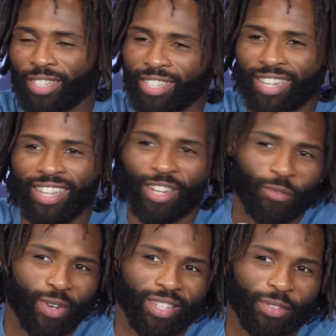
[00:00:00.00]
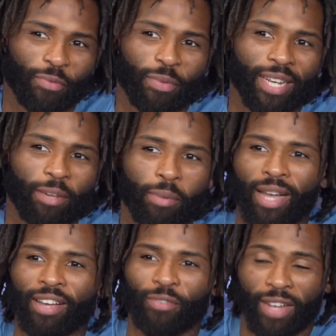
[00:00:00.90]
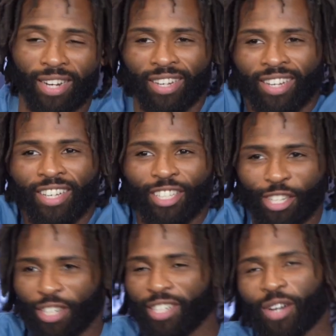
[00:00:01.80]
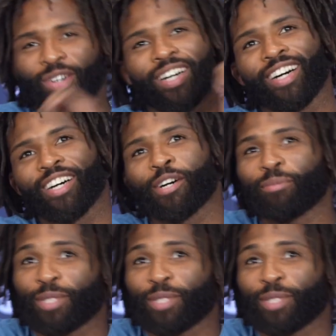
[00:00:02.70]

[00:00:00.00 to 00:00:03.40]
Archuleta than it was for me to get behind fighting Sergio.